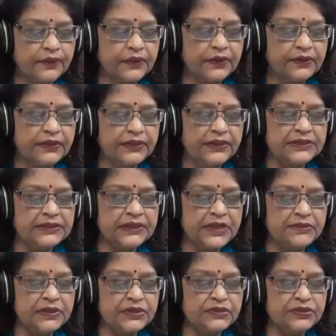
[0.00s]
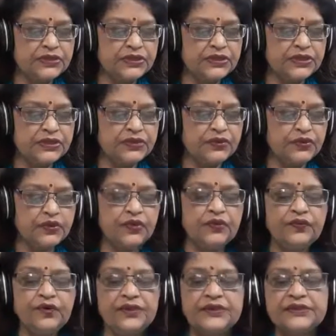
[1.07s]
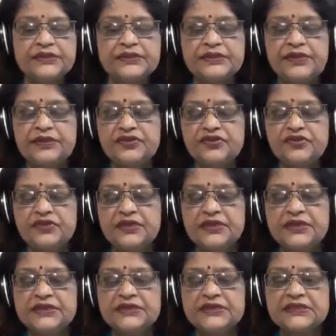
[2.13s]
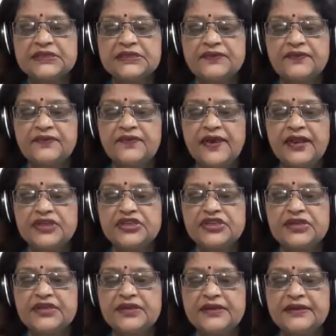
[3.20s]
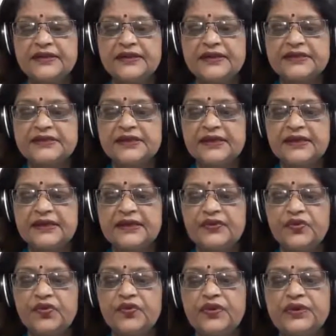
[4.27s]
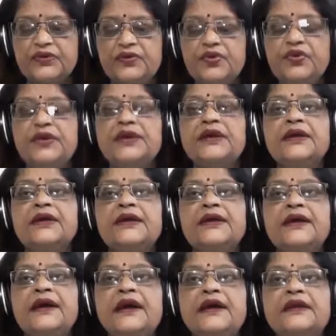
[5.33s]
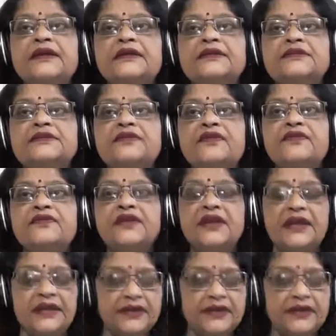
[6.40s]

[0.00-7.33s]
Describe the intruder in your own words. The intruder is flashily dressed in an overcoat and a soft hat.